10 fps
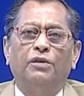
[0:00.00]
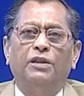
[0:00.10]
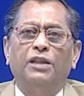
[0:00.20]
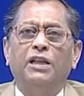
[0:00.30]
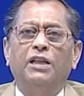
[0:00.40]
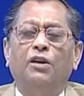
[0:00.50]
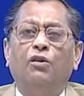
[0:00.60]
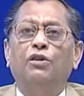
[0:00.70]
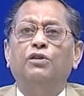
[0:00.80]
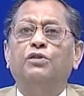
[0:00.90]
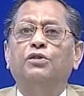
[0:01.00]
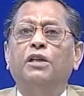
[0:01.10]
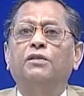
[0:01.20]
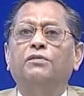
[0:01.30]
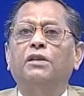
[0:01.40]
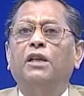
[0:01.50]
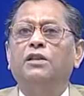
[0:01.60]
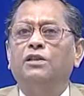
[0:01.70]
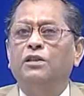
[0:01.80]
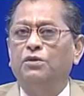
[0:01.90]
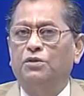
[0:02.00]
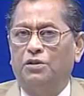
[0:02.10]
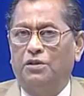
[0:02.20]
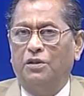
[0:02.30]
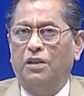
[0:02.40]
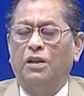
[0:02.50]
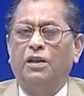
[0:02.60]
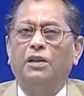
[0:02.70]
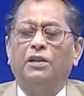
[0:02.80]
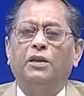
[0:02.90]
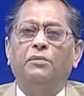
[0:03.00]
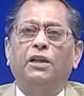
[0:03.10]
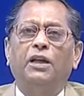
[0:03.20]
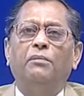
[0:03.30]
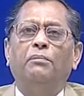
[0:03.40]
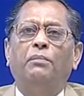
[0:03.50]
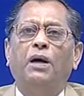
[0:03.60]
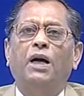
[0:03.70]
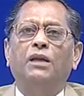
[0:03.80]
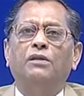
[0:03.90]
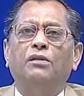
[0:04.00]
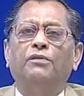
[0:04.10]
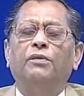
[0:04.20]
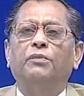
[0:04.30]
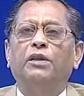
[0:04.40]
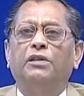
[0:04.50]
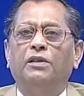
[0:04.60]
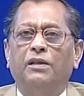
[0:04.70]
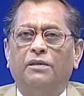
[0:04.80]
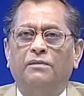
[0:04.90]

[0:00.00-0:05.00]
They also then feel enthused, they become part of a big thing.